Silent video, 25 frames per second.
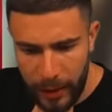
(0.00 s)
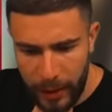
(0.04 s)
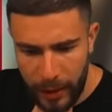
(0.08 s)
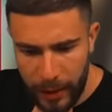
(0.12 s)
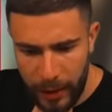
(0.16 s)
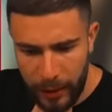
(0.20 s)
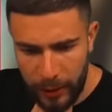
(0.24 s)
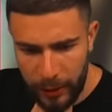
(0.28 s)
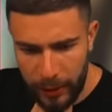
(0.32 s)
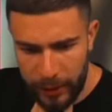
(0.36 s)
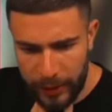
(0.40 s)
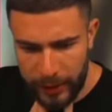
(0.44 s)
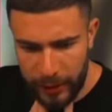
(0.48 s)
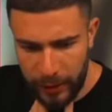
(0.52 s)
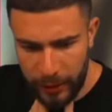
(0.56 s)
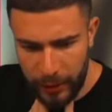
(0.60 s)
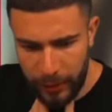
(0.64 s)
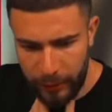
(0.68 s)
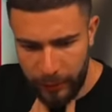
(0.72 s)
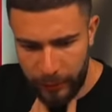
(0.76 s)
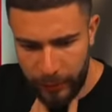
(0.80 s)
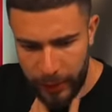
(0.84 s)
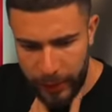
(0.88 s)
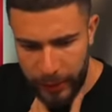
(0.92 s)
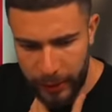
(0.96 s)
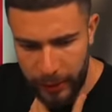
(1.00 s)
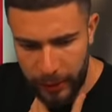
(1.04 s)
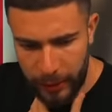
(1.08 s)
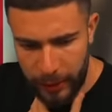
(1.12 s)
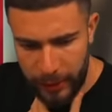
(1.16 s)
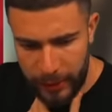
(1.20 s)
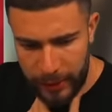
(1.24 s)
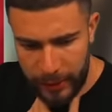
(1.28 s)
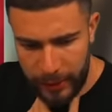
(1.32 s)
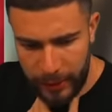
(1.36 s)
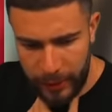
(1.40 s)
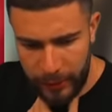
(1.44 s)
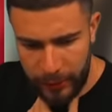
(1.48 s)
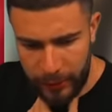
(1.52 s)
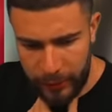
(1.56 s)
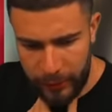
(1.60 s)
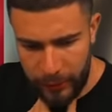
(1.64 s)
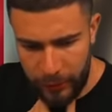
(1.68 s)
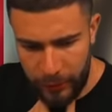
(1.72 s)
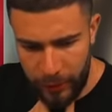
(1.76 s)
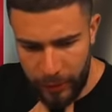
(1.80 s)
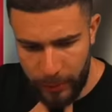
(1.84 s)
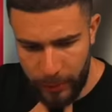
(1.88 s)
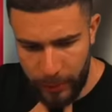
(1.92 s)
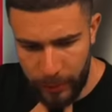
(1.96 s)
I lost a lot of money last night on
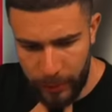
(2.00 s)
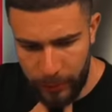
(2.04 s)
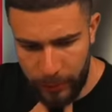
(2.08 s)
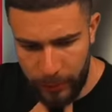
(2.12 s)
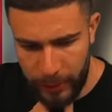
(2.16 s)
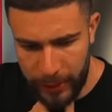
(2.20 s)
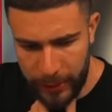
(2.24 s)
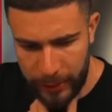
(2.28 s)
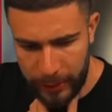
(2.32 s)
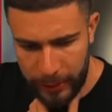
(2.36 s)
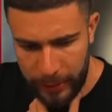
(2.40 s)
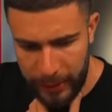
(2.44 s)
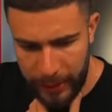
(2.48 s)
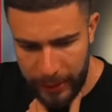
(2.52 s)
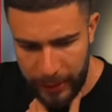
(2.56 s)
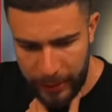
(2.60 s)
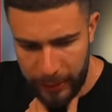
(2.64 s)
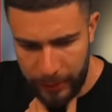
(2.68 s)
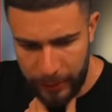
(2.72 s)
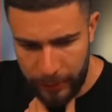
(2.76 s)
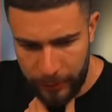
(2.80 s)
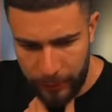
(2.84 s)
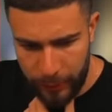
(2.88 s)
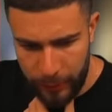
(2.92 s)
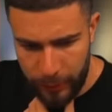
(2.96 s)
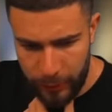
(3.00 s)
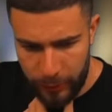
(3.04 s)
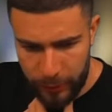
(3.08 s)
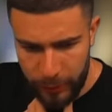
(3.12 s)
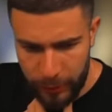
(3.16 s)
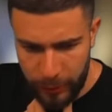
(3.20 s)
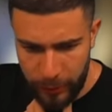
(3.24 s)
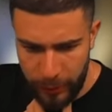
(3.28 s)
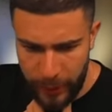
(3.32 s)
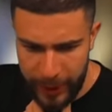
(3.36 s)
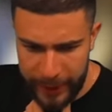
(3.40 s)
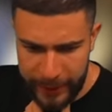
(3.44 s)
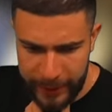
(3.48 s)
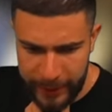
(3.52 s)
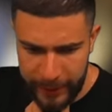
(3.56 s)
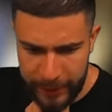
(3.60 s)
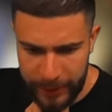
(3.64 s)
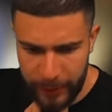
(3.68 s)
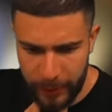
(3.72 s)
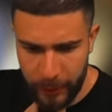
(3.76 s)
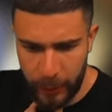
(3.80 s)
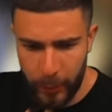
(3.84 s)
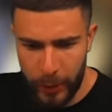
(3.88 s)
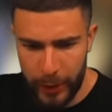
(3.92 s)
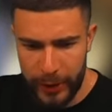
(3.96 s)
stream on the Wild Gang. Which was quite
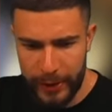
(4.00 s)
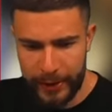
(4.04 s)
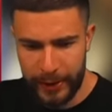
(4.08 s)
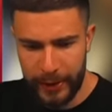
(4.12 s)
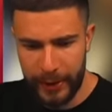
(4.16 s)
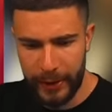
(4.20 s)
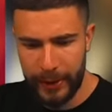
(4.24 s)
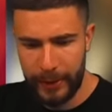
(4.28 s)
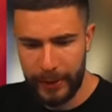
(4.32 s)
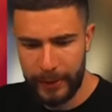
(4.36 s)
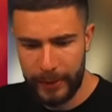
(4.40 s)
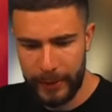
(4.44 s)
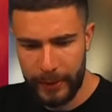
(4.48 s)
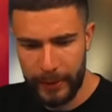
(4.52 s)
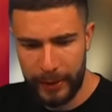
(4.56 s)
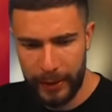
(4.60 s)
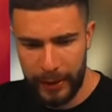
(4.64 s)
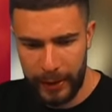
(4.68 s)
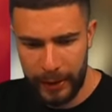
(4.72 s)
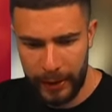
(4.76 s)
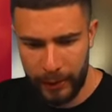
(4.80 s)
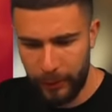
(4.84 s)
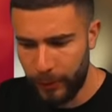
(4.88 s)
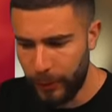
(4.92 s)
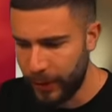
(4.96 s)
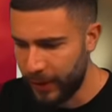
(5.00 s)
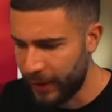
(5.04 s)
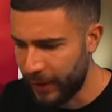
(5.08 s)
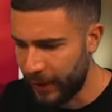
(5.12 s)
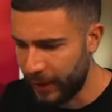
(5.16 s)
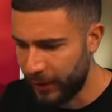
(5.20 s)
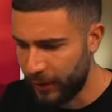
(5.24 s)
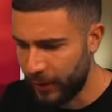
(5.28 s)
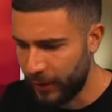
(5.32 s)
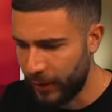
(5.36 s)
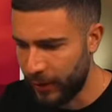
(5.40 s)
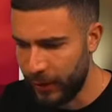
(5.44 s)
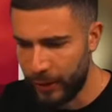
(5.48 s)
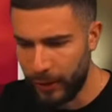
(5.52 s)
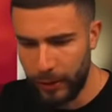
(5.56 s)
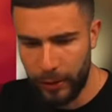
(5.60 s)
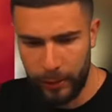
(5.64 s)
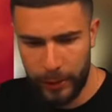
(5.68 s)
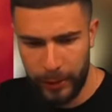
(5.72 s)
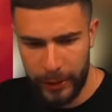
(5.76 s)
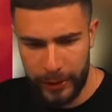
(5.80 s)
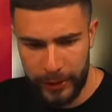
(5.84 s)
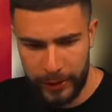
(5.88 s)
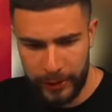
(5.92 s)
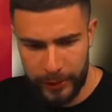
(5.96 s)
disappointing. Like, it was actually a little
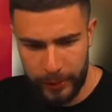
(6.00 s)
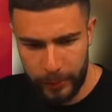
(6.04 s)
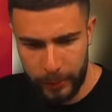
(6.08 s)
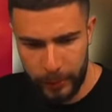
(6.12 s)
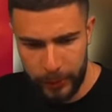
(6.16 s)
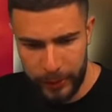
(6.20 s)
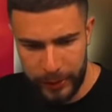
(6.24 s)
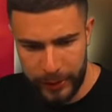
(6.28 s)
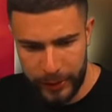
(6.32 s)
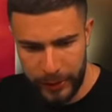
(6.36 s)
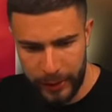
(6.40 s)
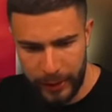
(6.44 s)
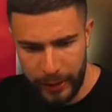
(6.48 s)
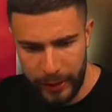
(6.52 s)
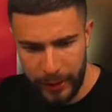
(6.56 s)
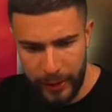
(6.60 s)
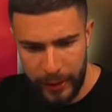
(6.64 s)
bit disappointing.